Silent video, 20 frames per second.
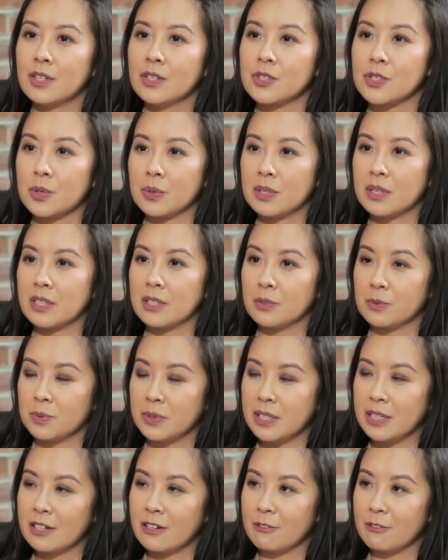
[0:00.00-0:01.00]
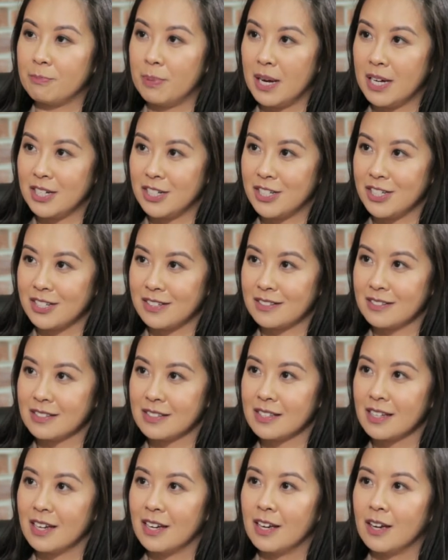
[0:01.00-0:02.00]
So in the arena
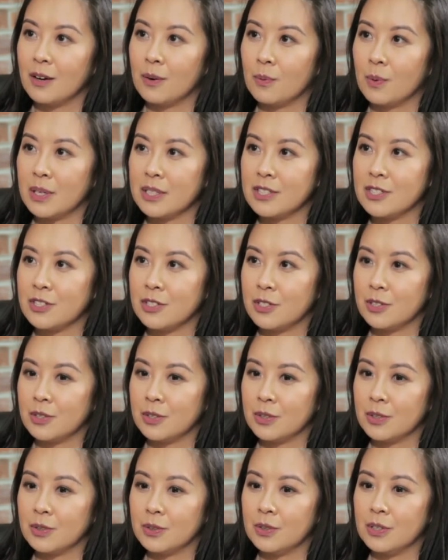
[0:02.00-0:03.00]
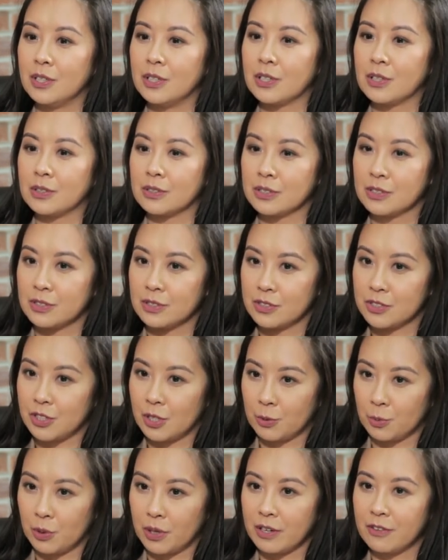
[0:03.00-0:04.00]
pensions, once you you know
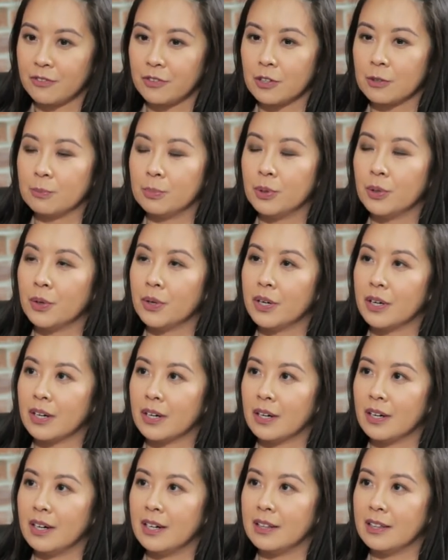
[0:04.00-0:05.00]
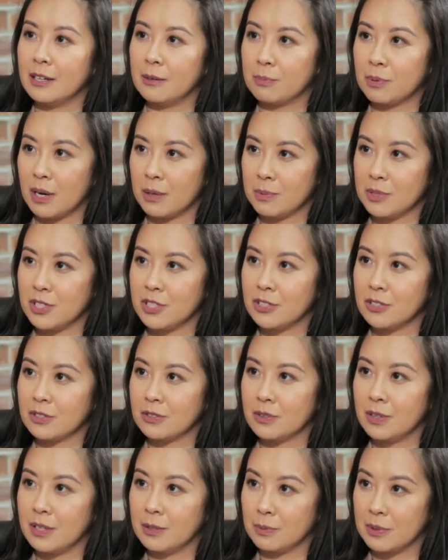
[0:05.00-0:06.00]
start working for an employer and they promise you a